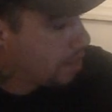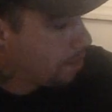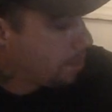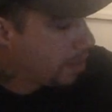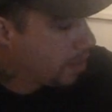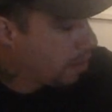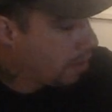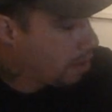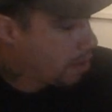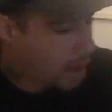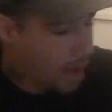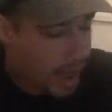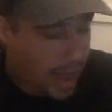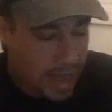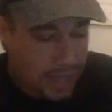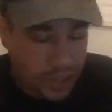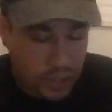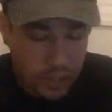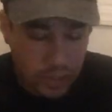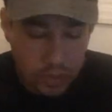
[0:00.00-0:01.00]
up here, and I
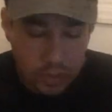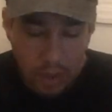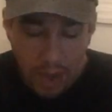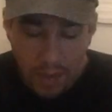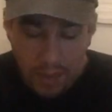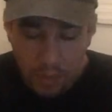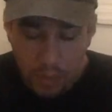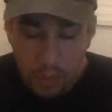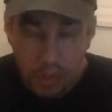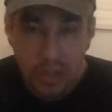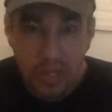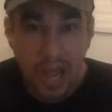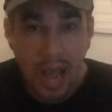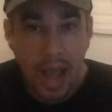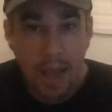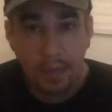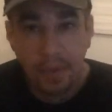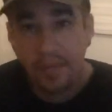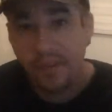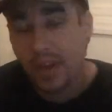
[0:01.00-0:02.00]
actually do have a loose
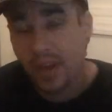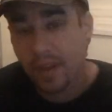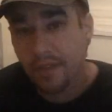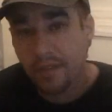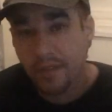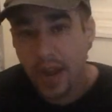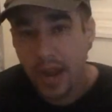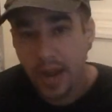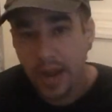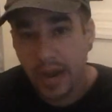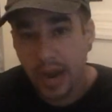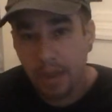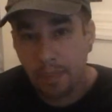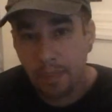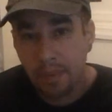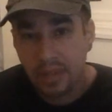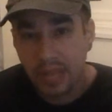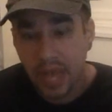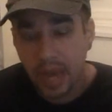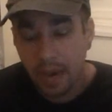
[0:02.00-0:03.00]
copy. If I could find it, I'll
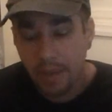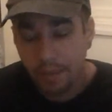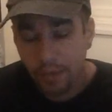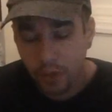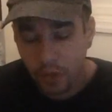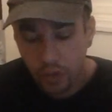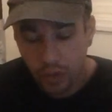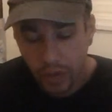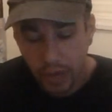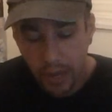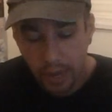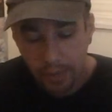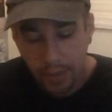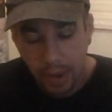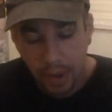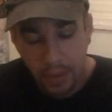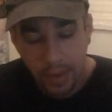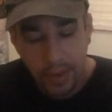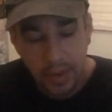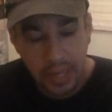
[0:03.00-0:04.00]
put that up for trade,
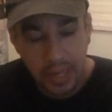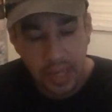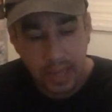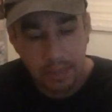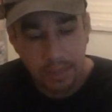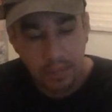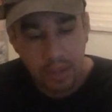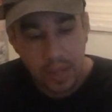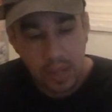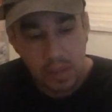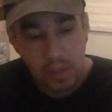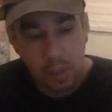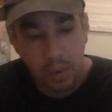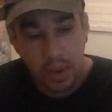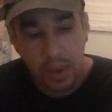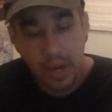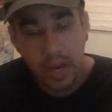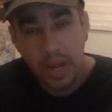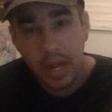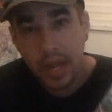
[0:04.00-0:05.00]
but I wanted to keep this
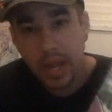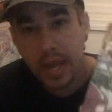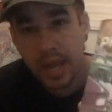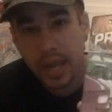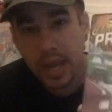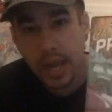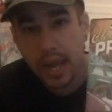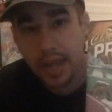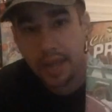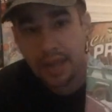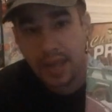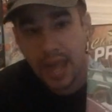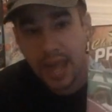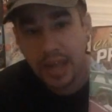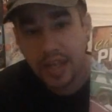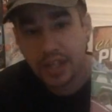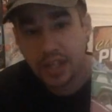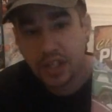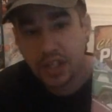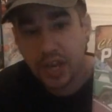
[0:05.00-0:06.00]
one. And
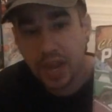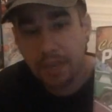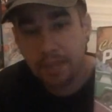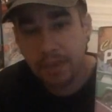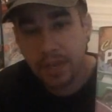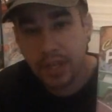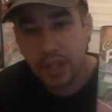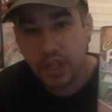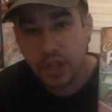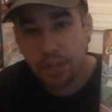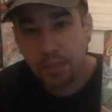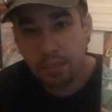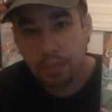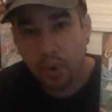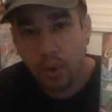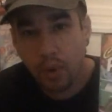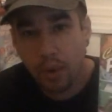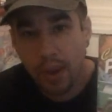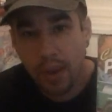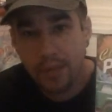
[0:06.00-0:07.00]
that is Championship
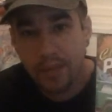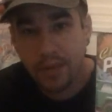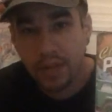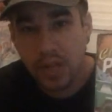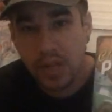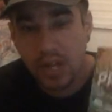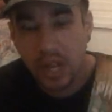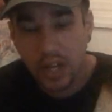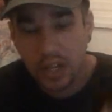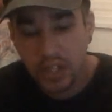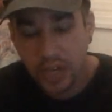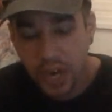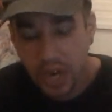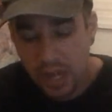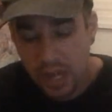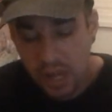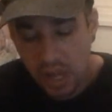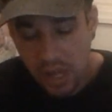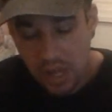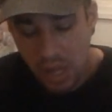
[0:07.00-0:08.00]
Pro-Am for the Sega
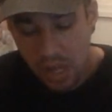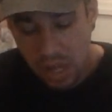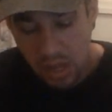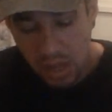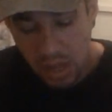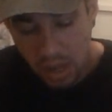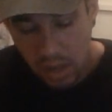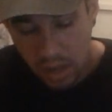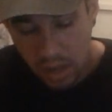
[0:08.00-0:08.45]
Genesis.